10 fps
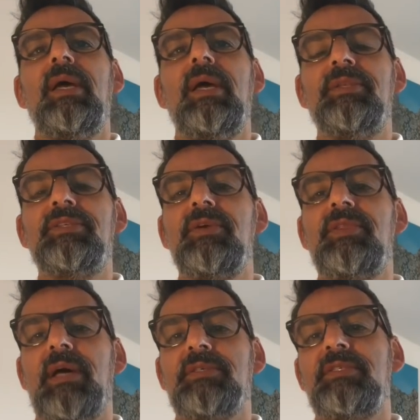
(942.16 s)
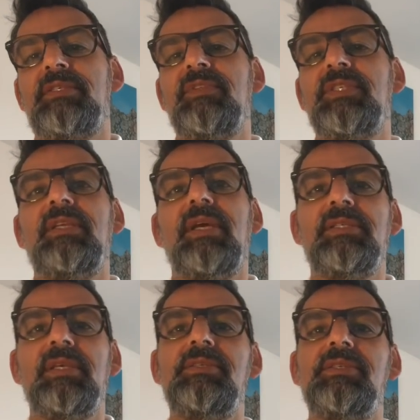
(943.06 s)
In the
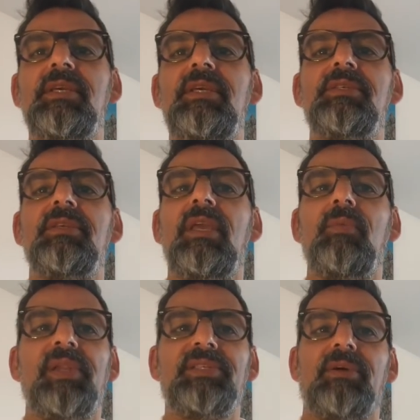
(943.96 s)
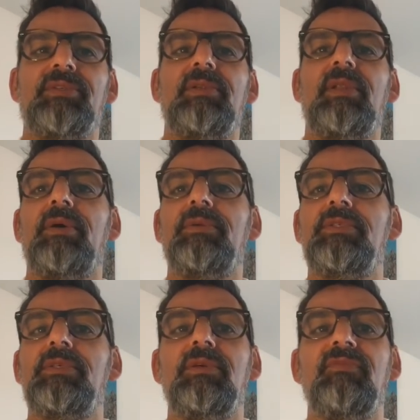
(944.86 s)
2017-18 season, he went out on loan
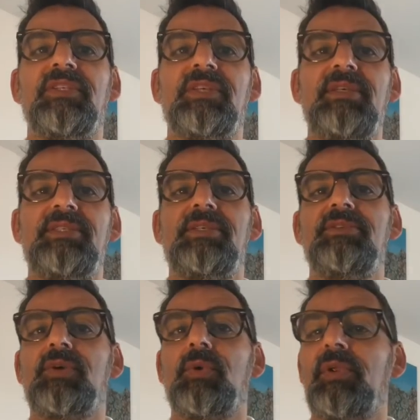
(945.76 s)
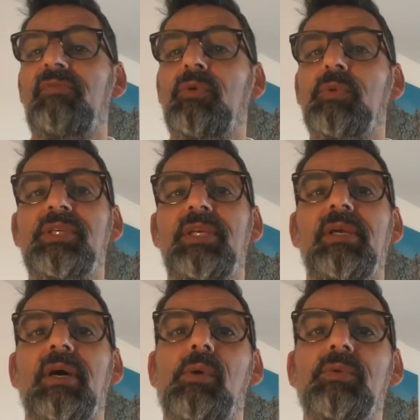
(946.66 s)
to Vitesse, scoring
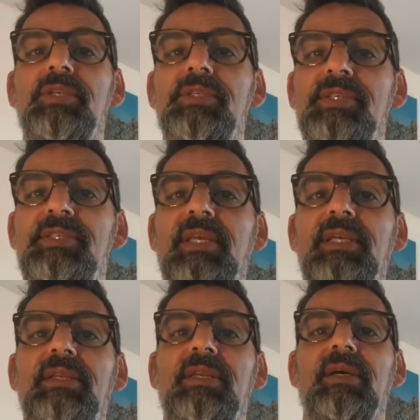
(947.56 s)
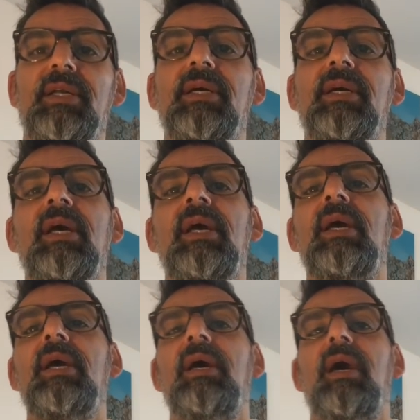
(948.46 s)
14 goals and assisting in 9.
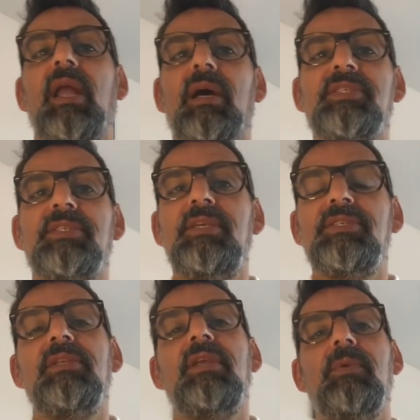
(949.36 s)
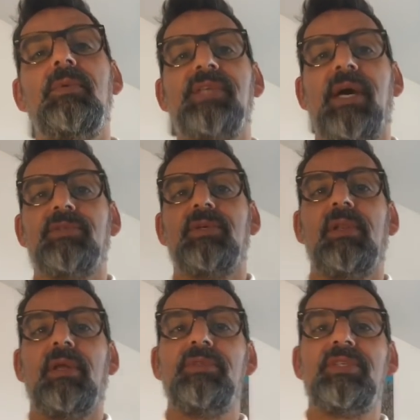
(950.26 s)
Last season, he was out
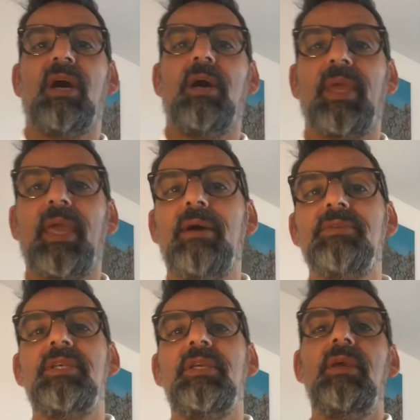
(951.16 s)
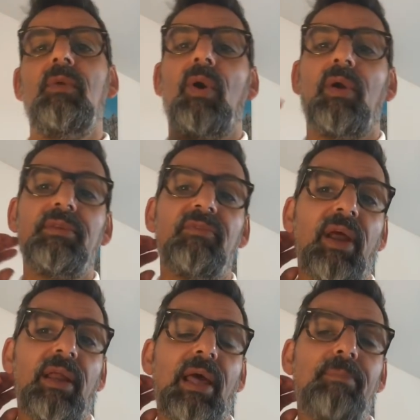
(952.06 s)
on loan to Derby County, where under
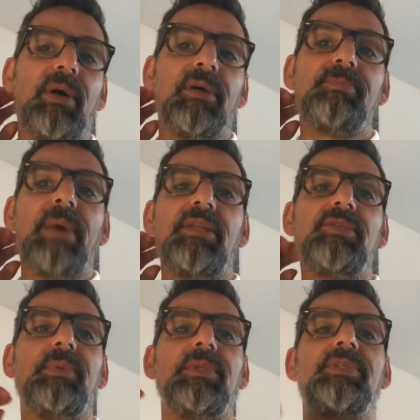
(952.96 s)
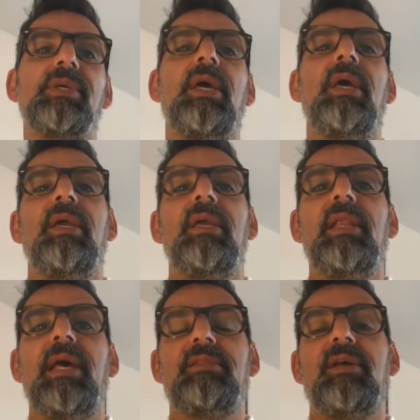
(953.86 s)
Frank Lampard's management,
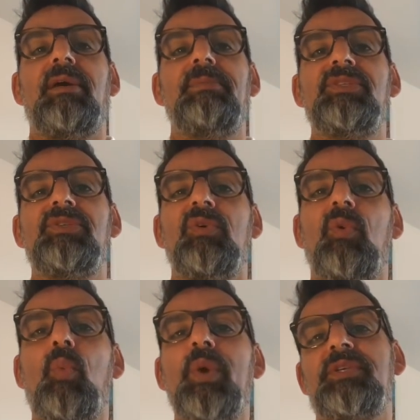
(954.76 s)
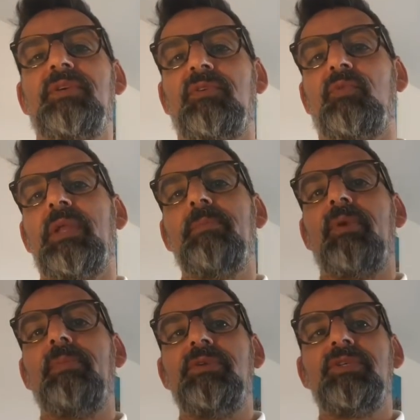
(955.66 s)
he led Derby to a whisker of winning
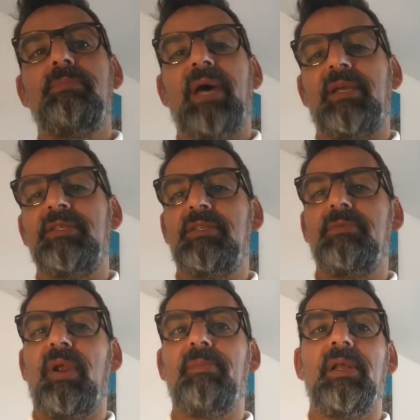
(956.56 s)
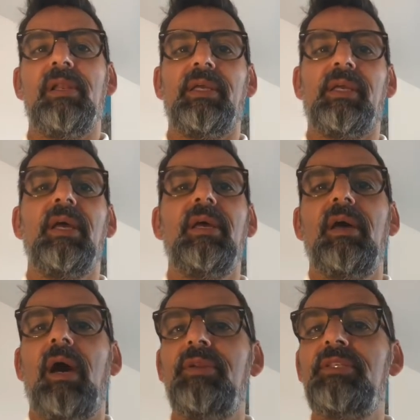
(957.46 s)
promotion back into the Premier League,
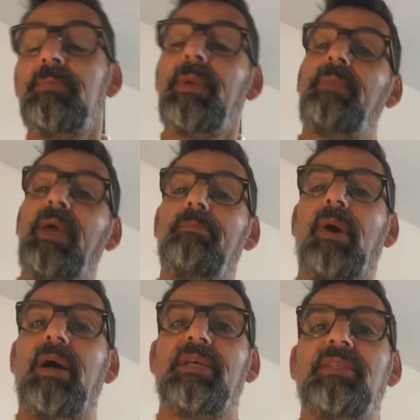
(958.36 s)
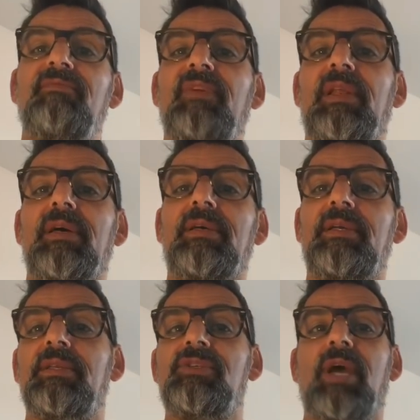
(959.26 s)
only to be pipped by Aston Villa
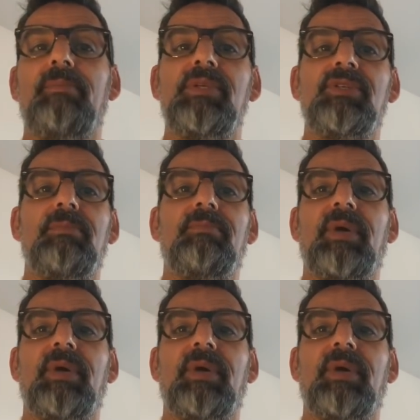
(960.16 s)
in the Championship